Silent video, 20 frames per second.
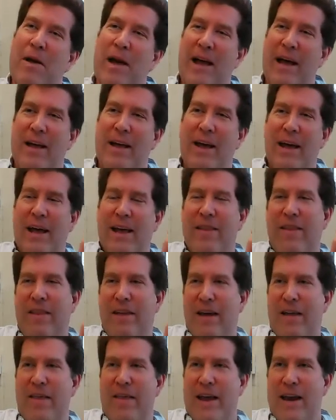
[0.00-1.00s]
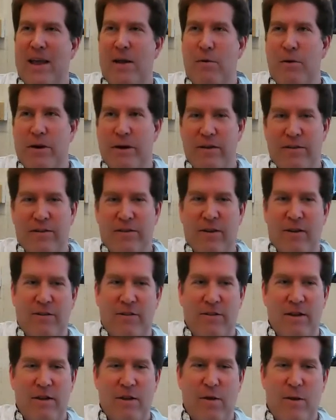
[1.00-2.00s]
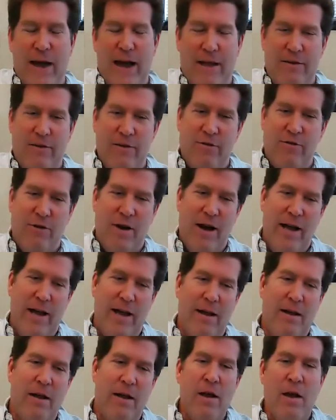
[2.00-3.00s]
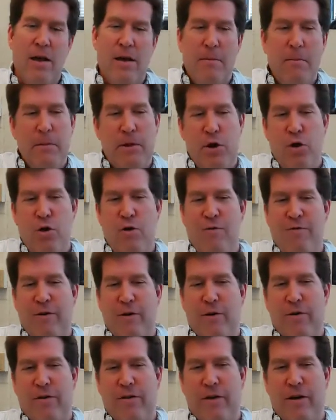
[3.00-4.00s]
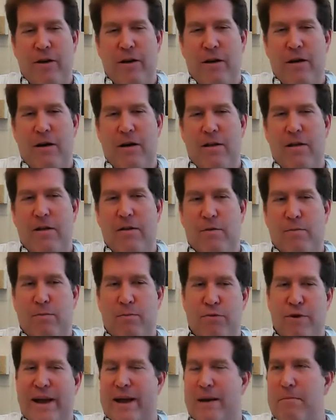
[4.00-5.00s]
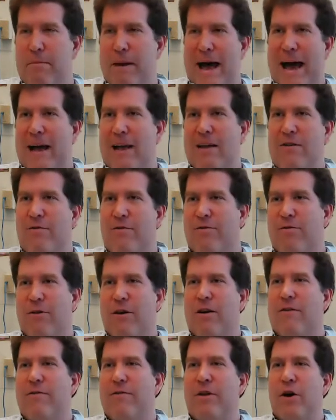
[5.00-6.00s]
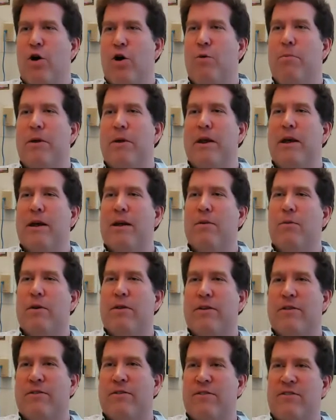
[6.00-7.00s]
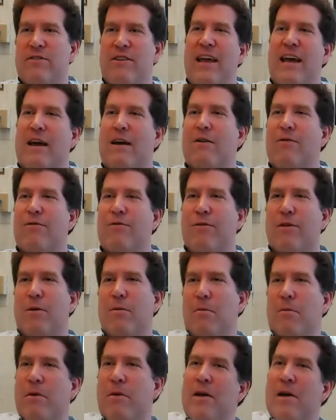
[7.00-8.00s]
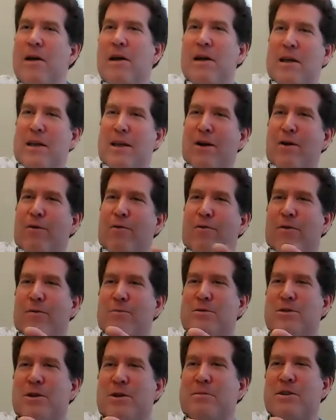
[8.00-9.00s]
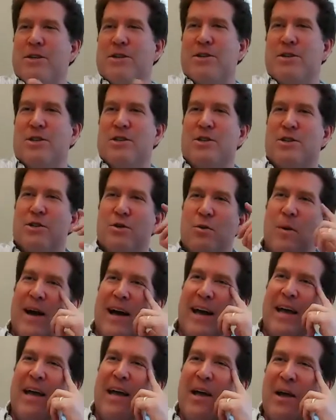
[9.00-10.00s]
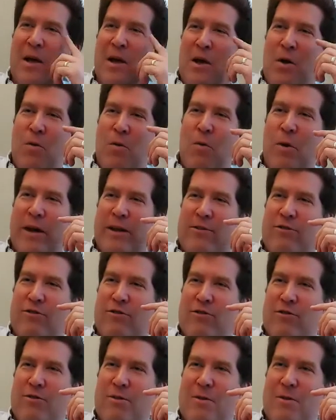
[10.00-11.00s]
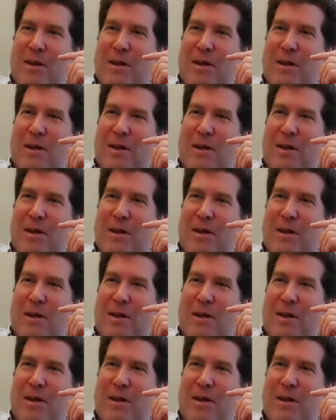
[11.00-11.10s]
And then he would insist that you had to try and maneuver the brick back in front of the opening with a stick from some distance away, which